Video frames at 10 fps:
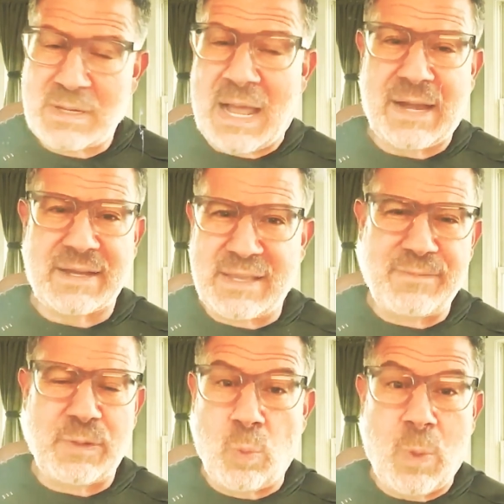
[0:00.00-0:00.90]
not
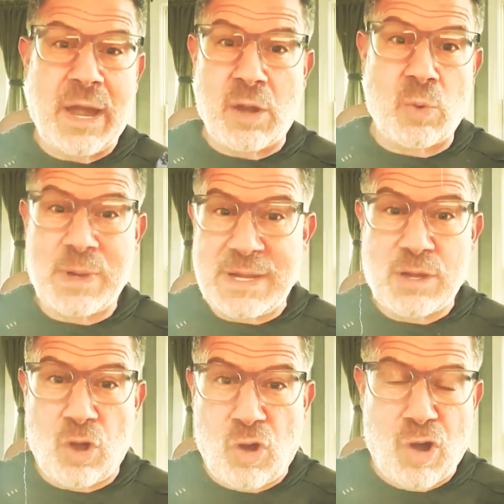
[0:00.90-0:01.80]
given where
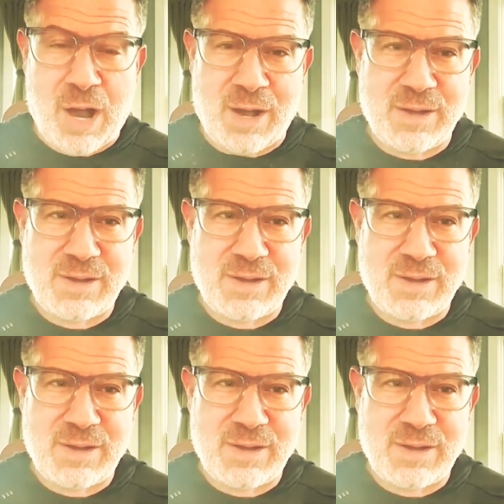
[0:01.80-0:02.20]
we are